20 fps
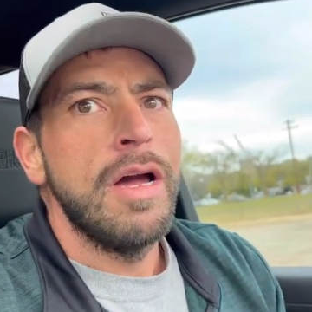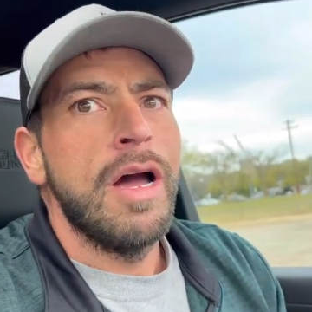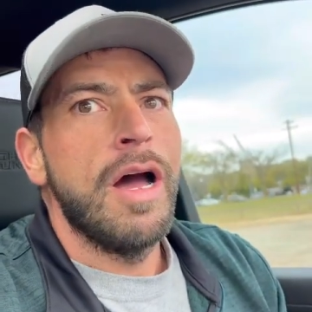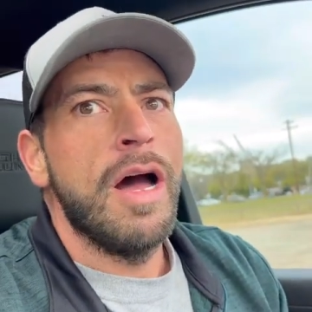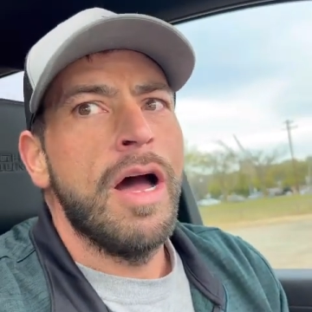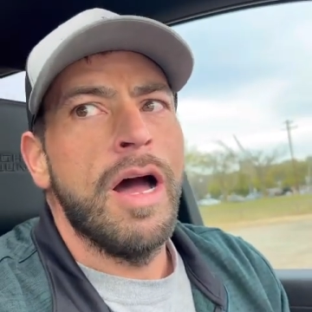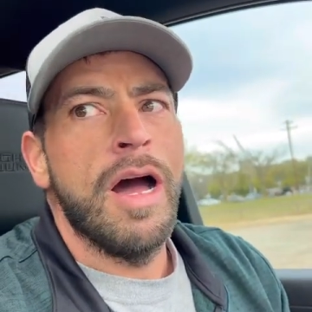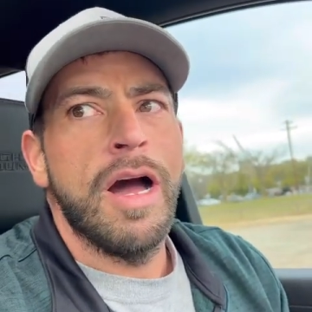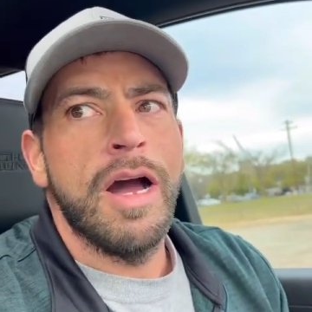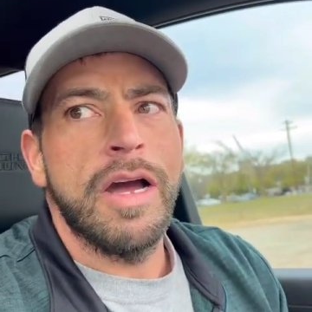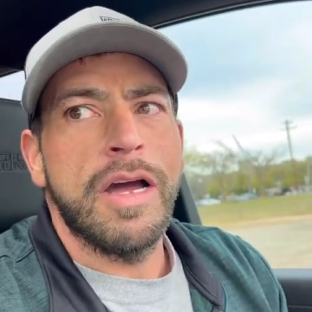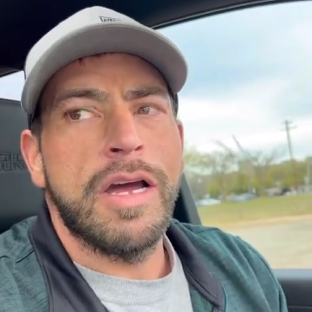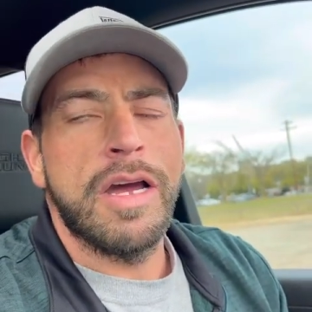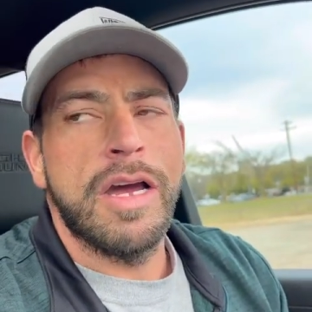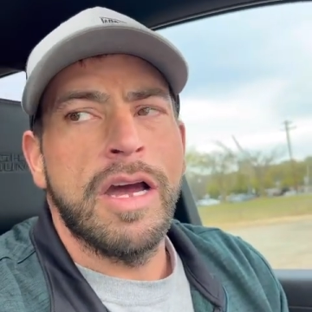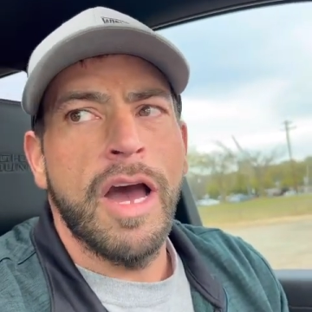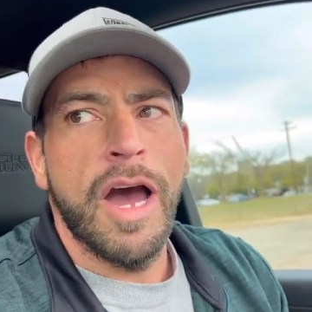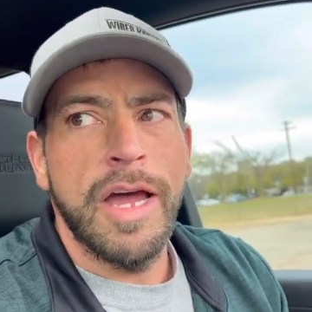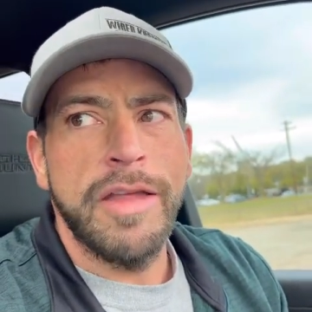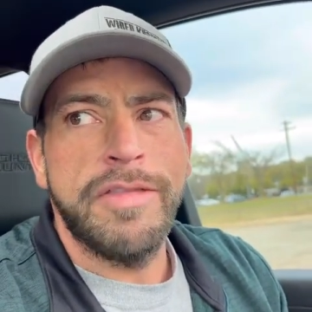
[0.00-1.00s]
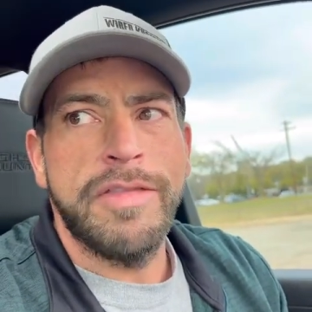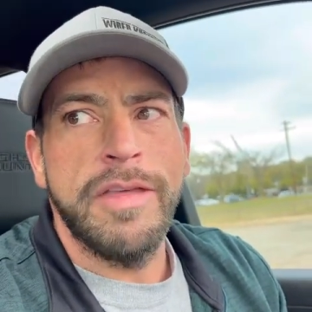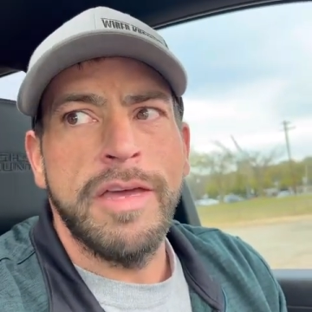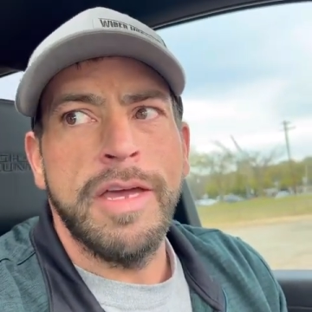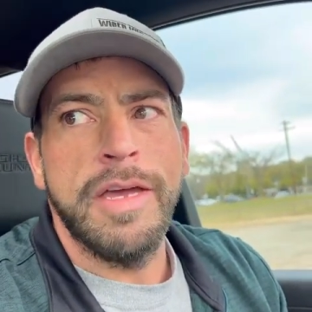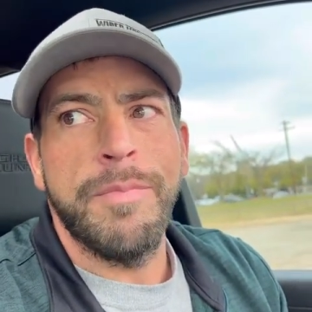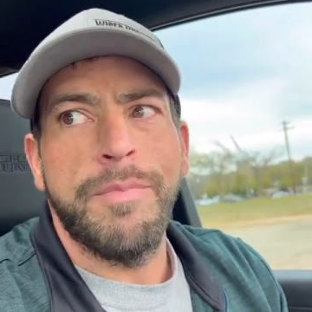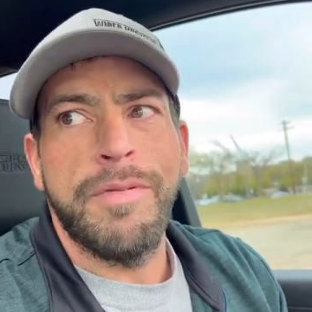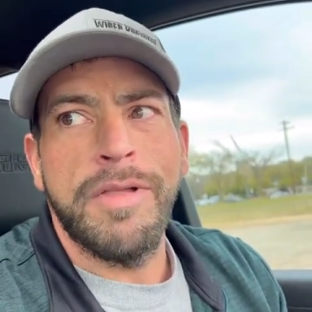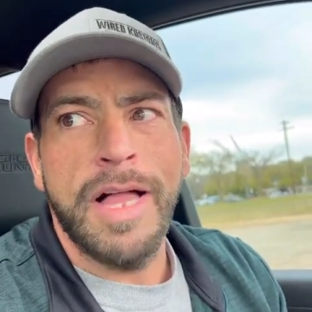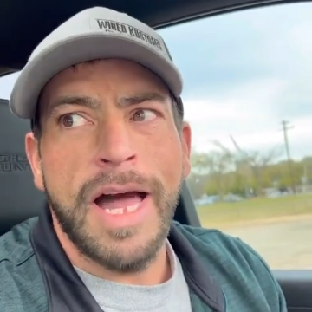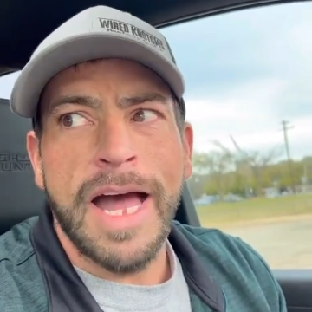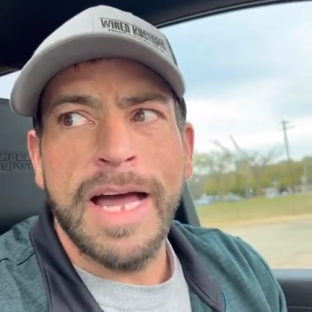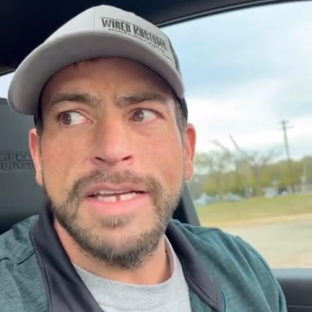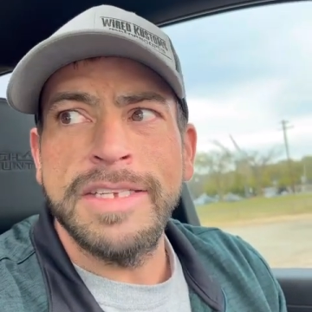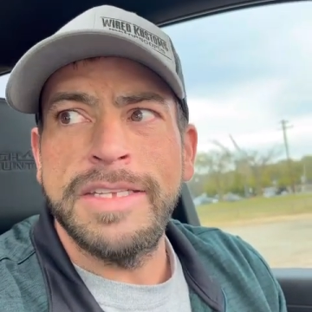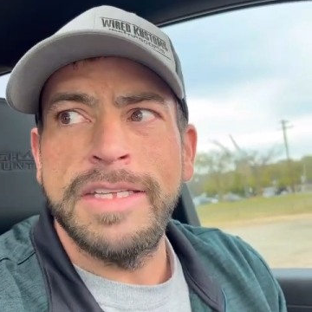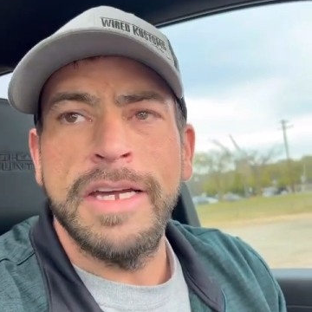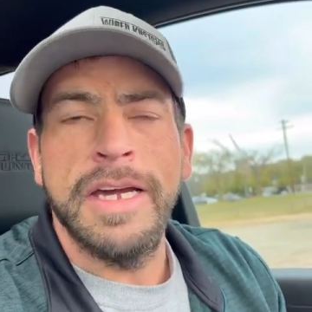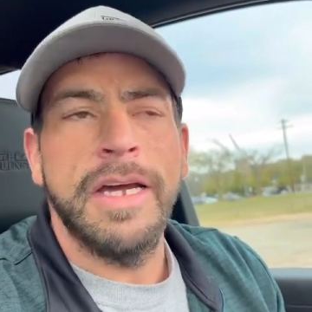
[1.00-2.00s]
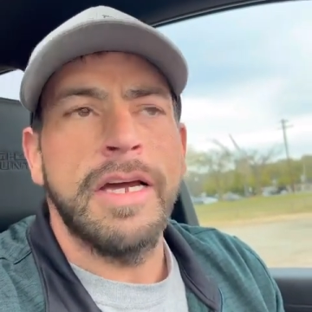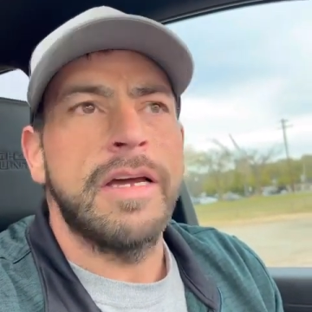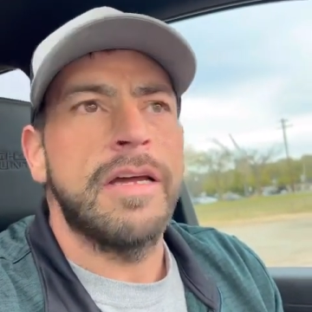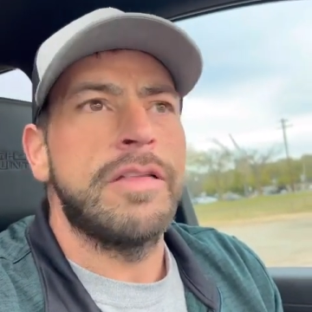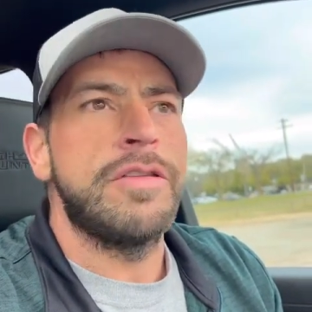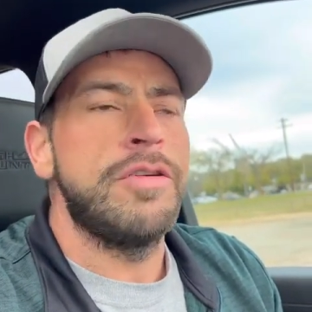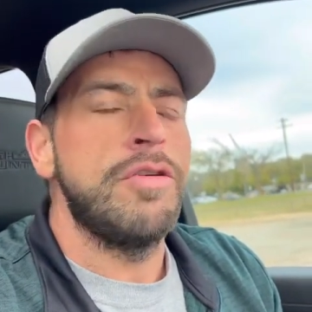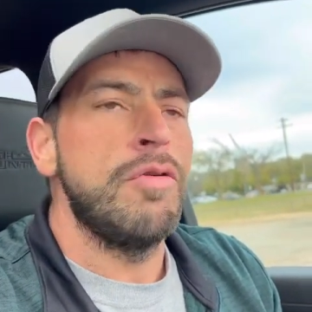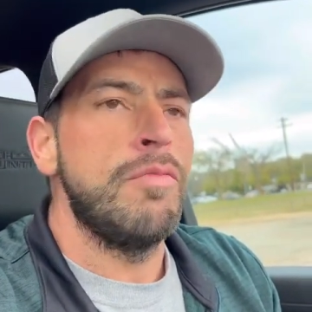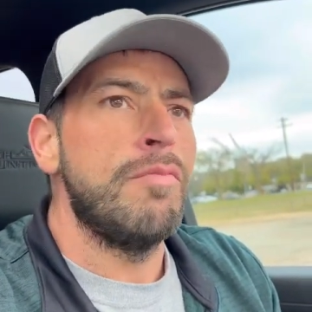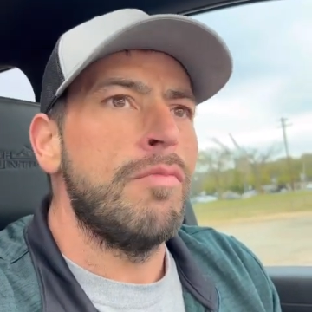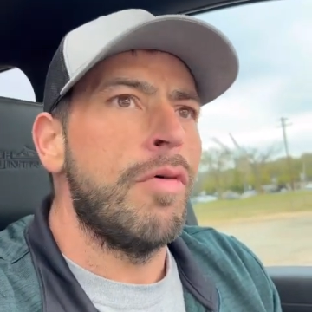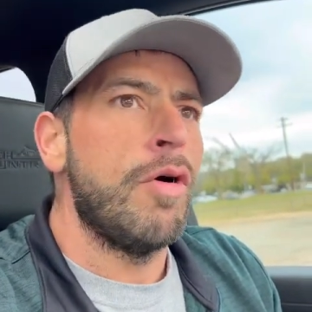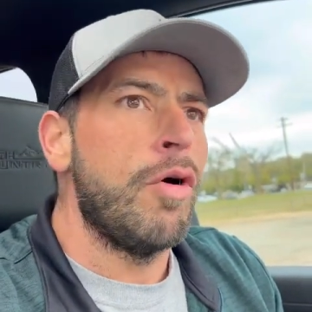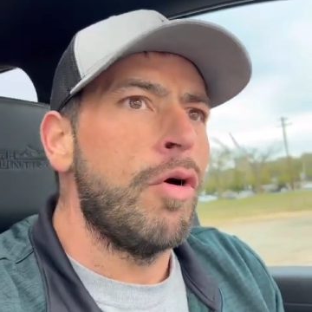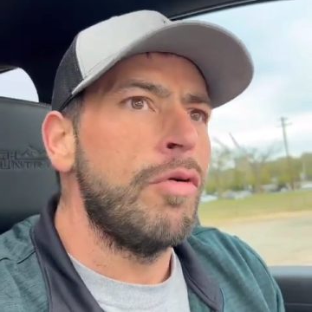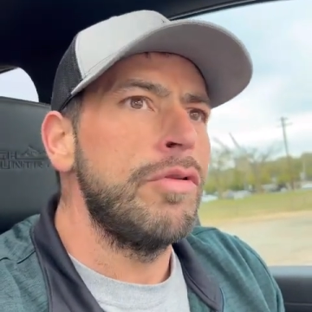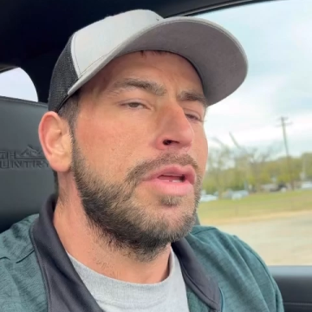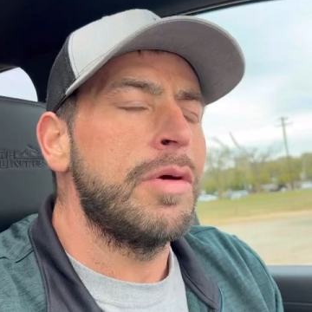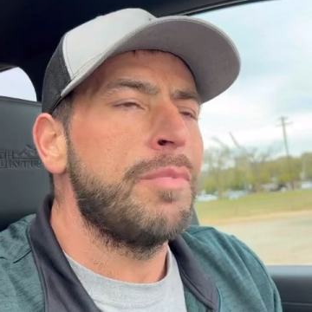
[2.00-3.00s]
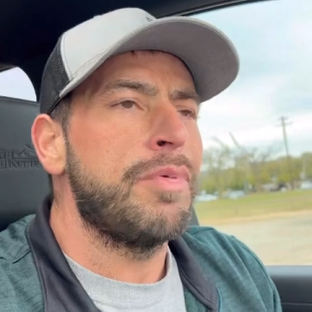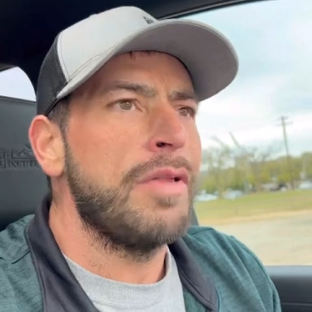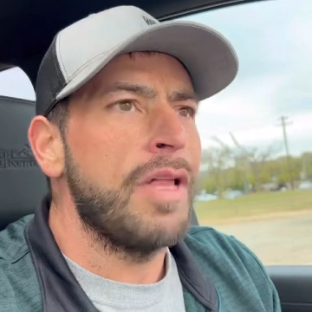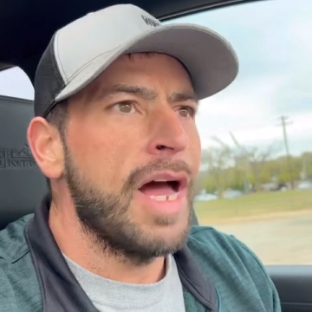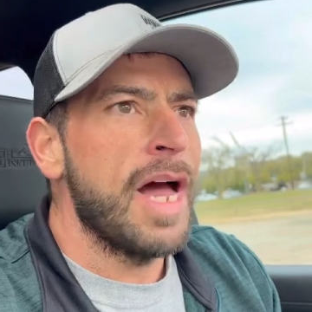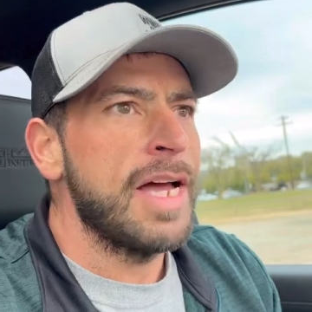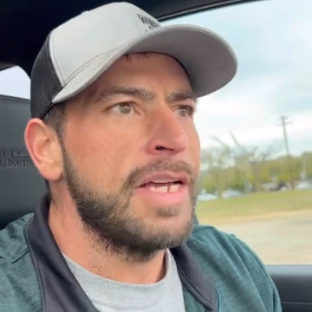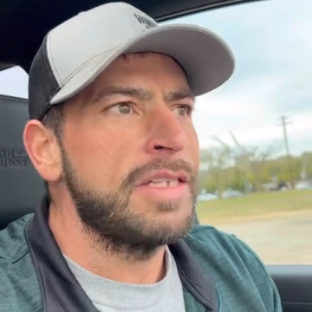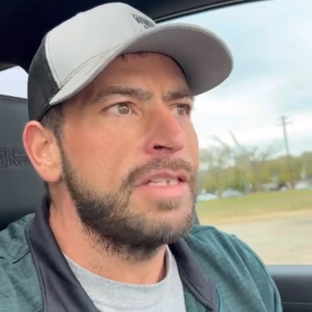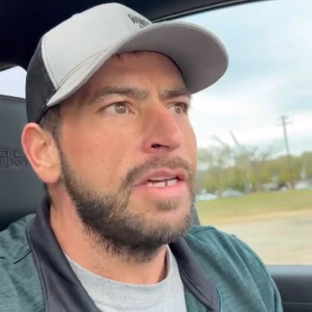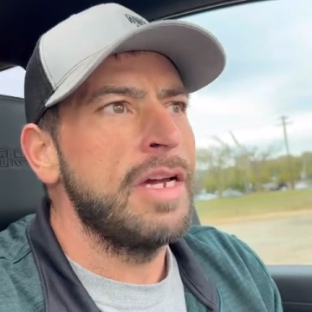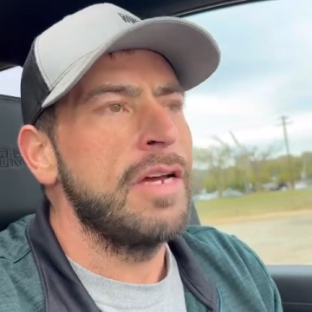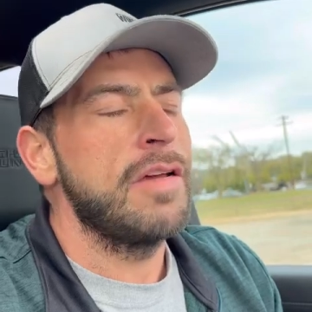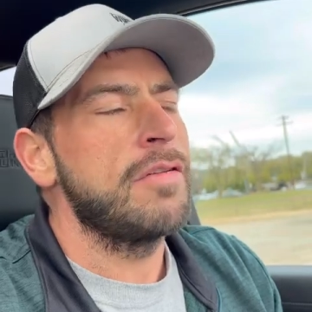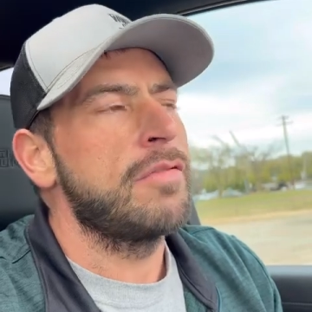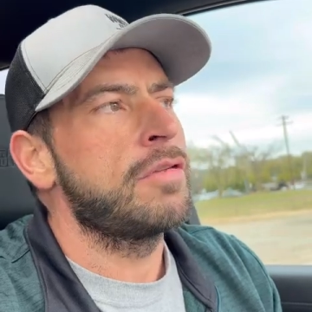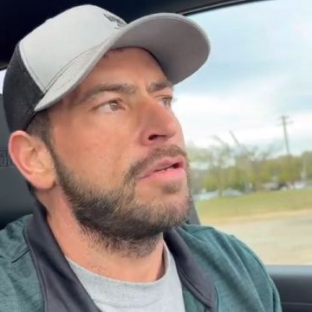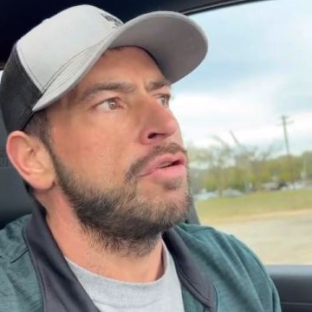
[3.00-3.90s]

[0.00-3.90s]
cut the plastic, to mold the plastic,